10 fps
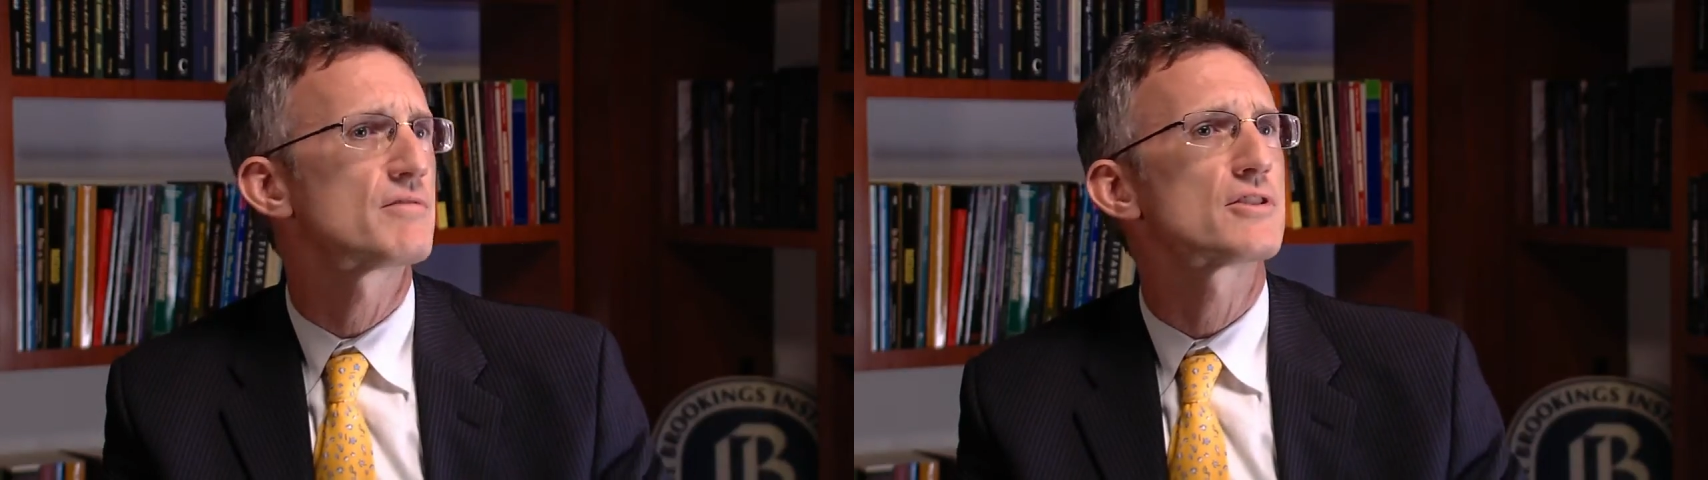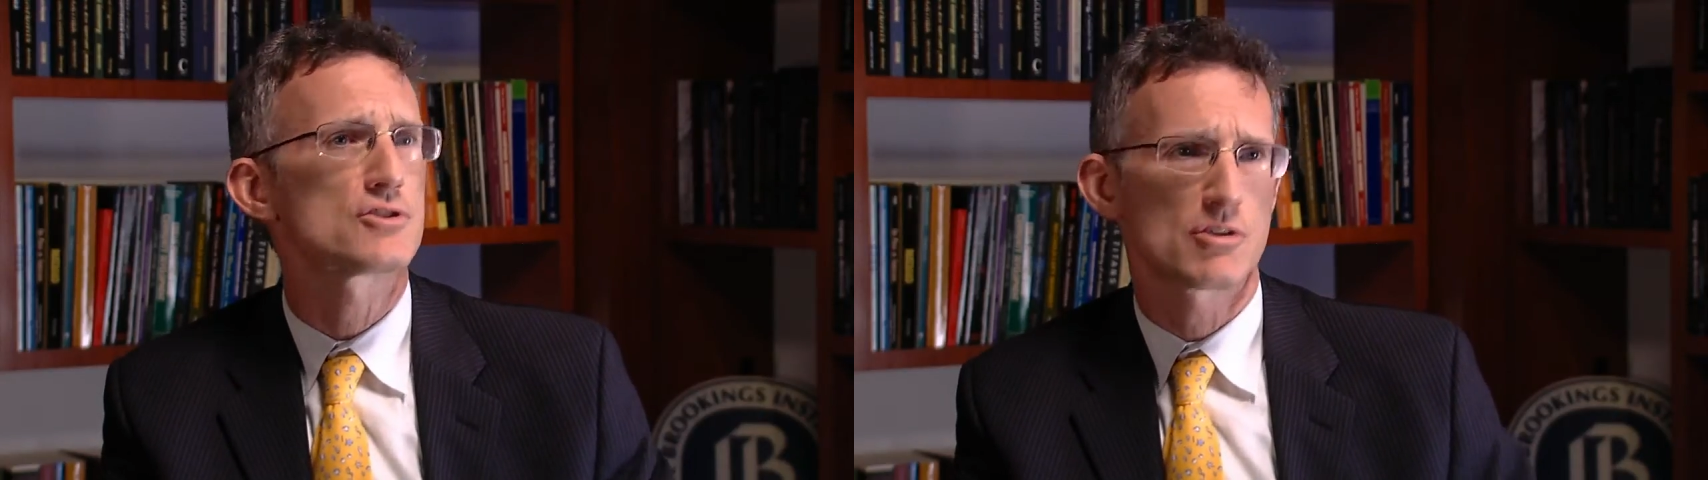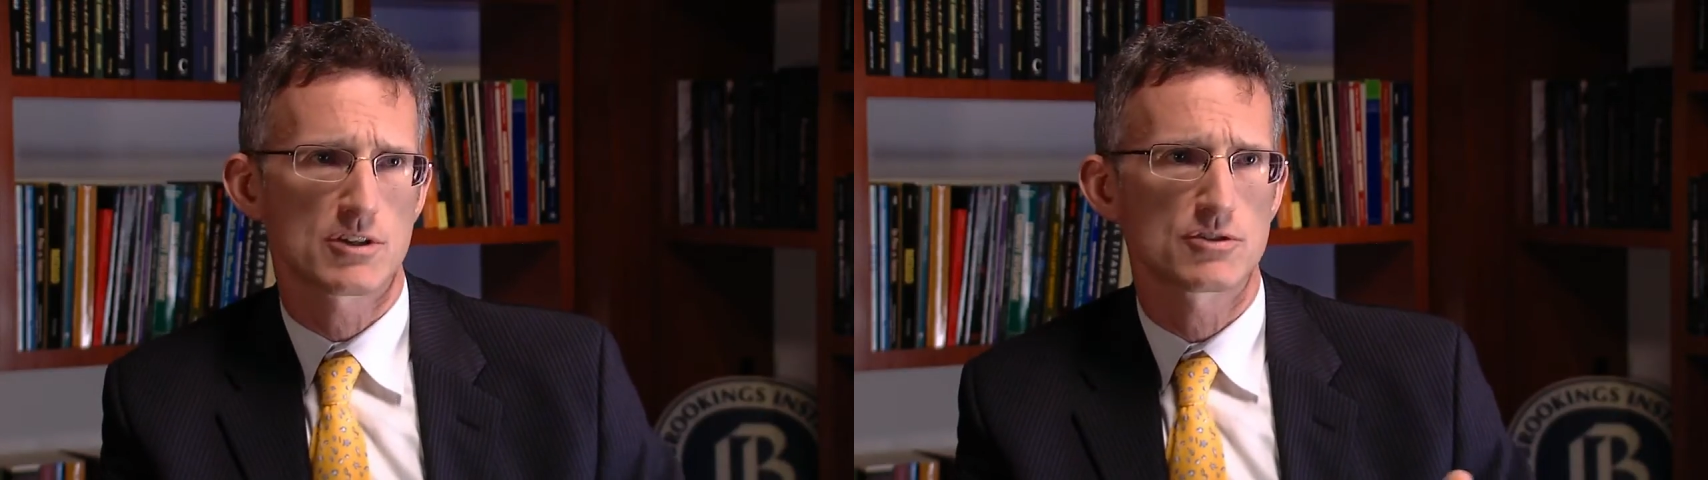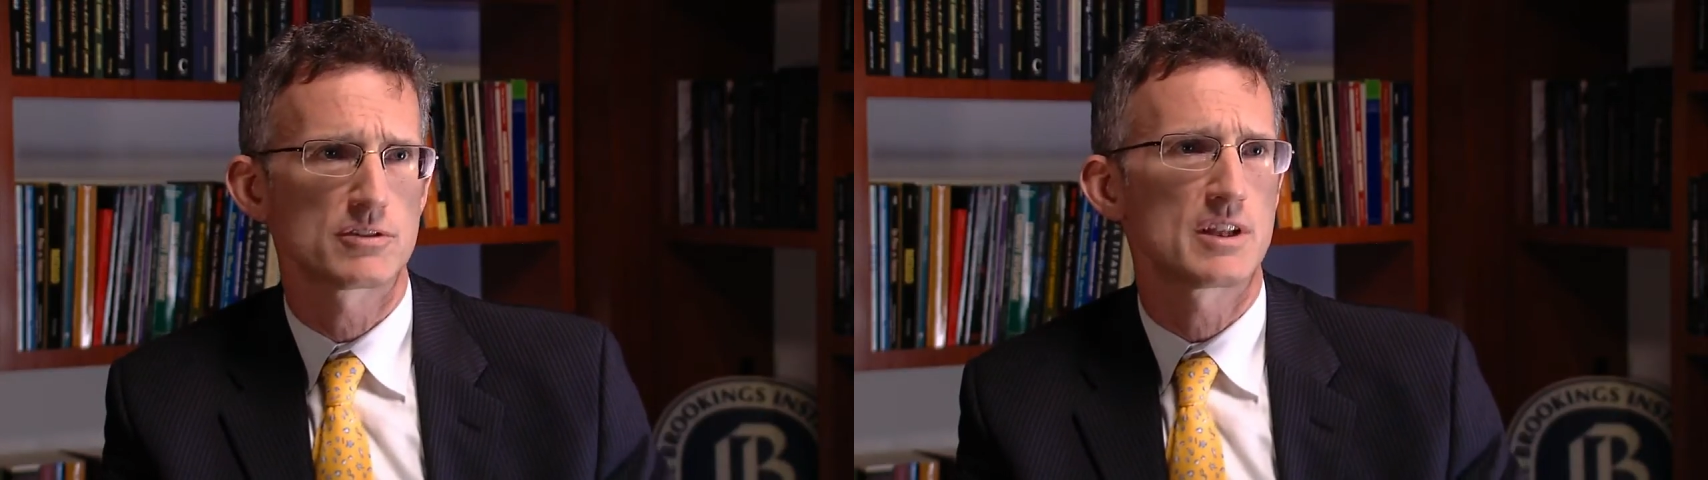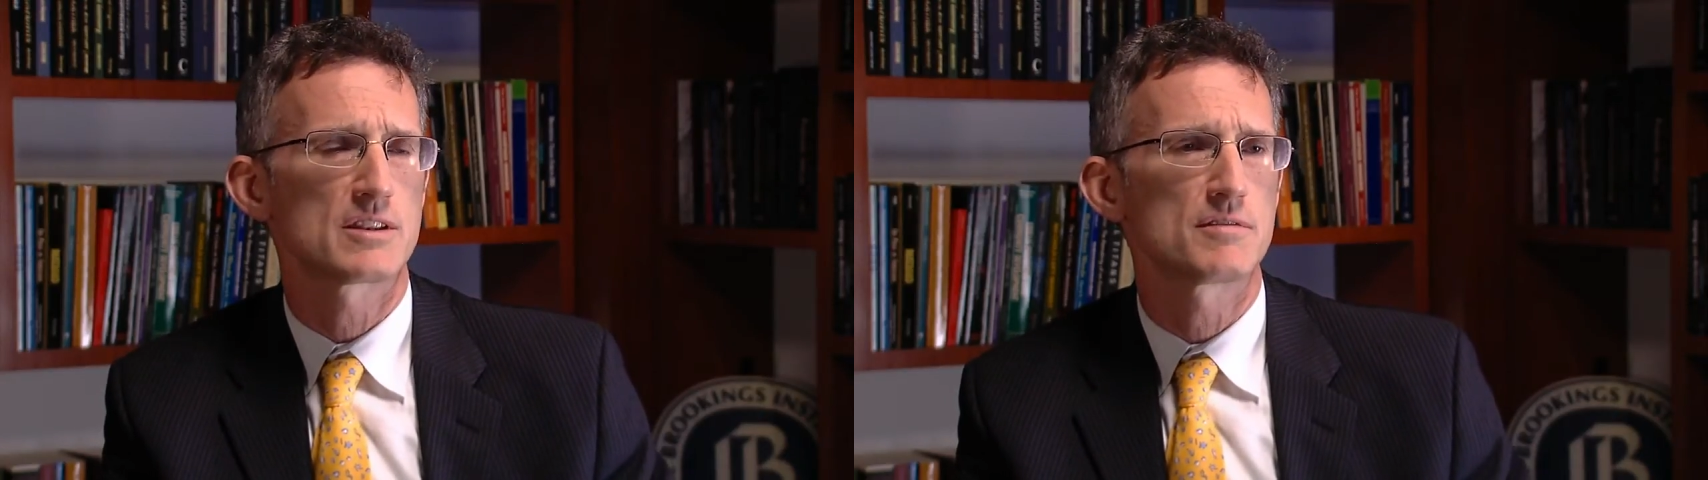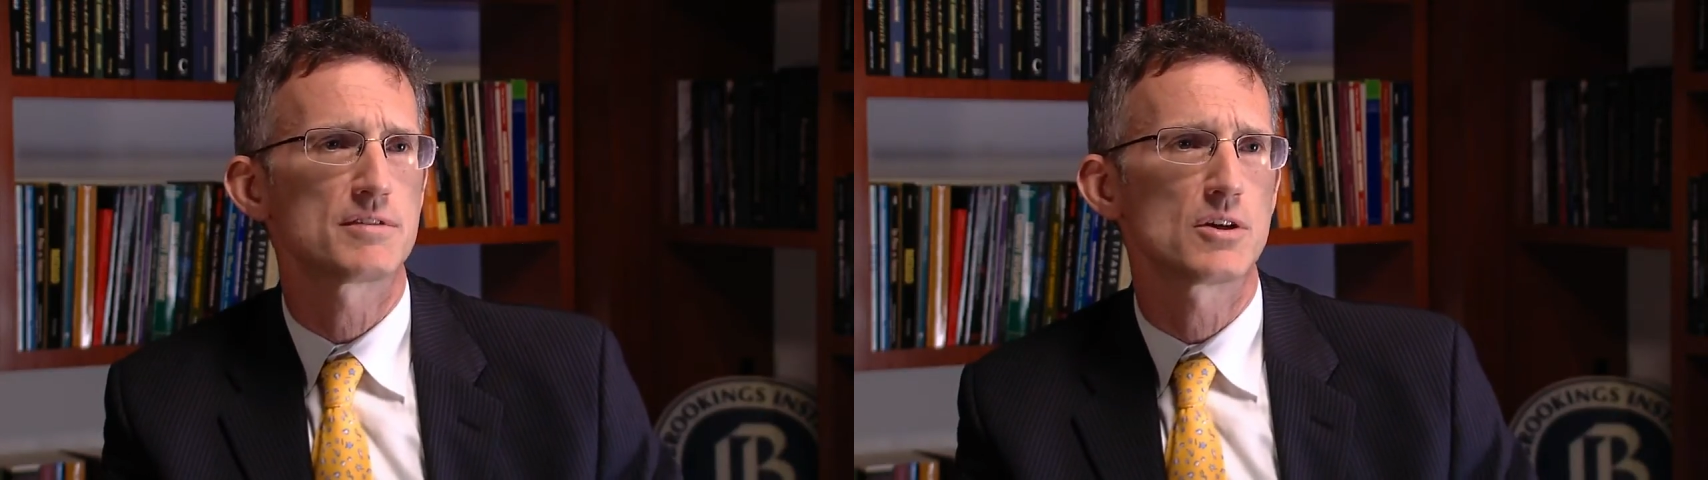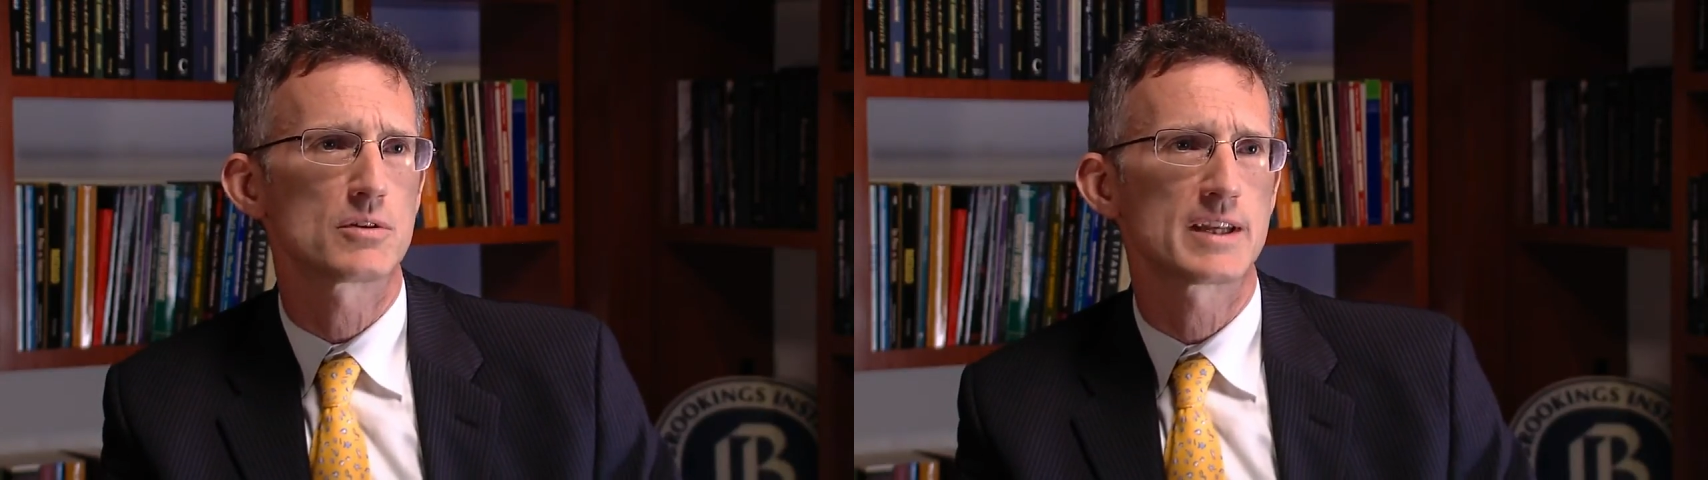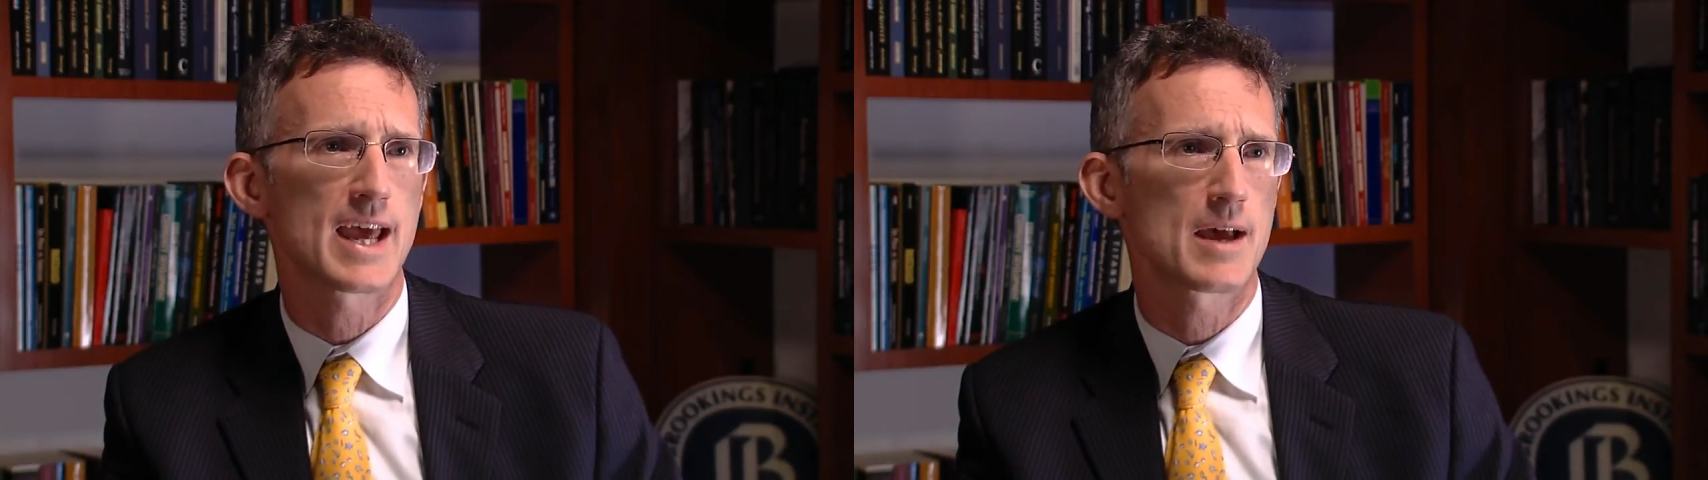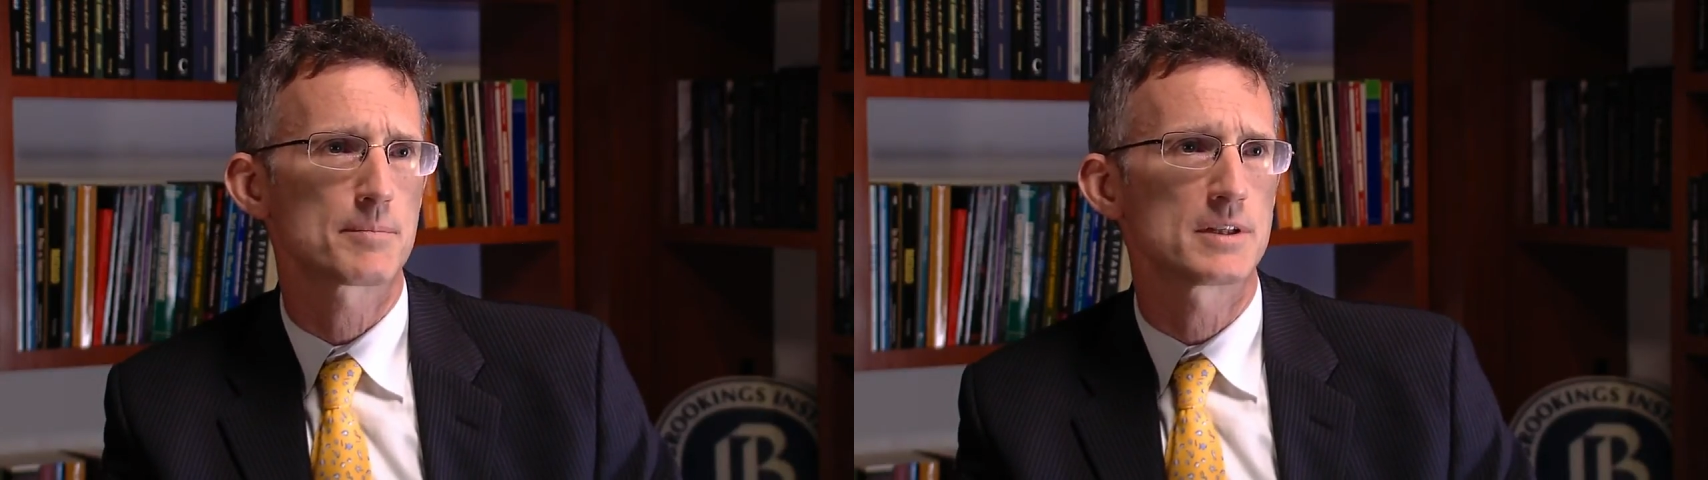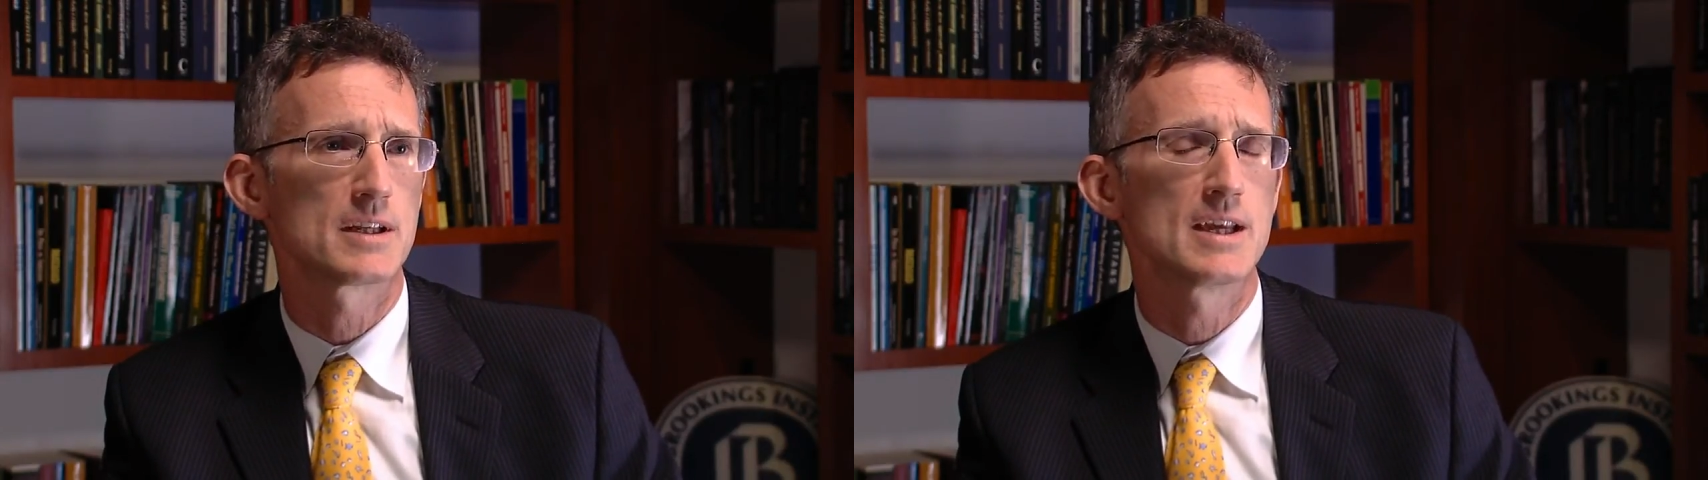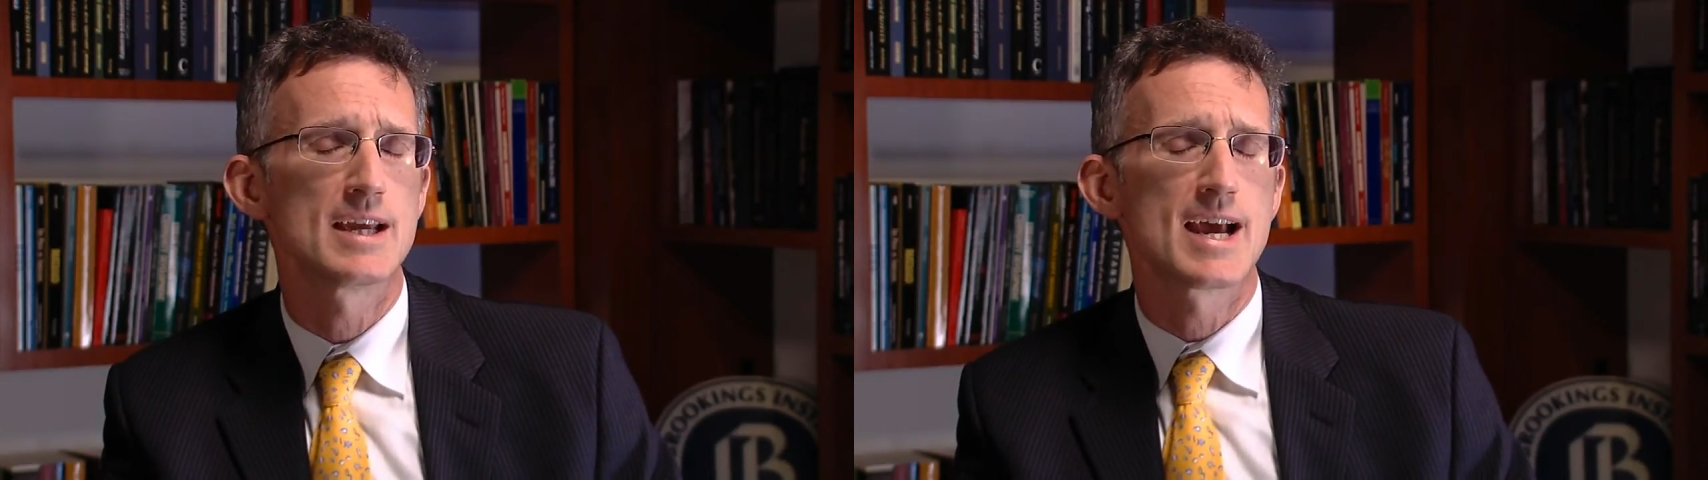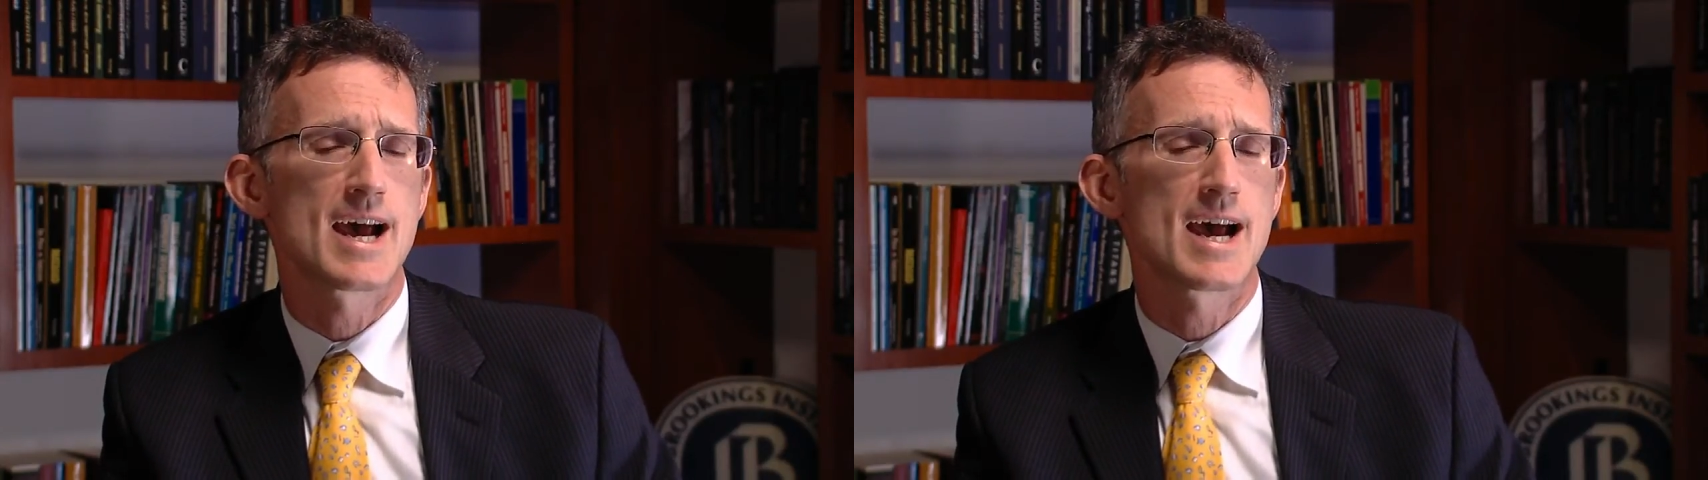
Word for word: infrastructure that the flow can happen.